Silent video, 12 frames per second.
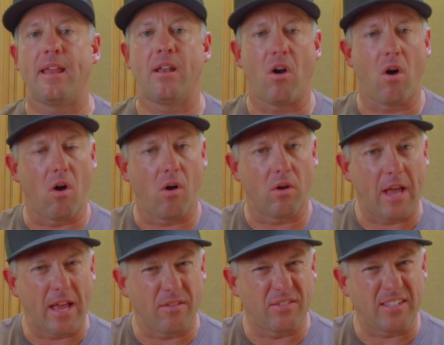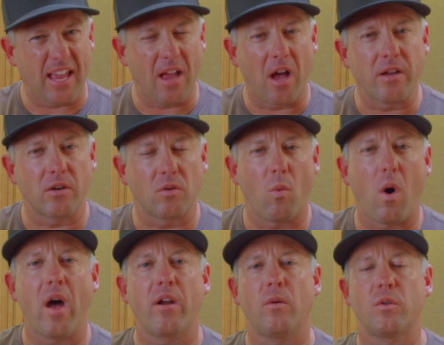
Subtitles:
it all kind of stay underwater,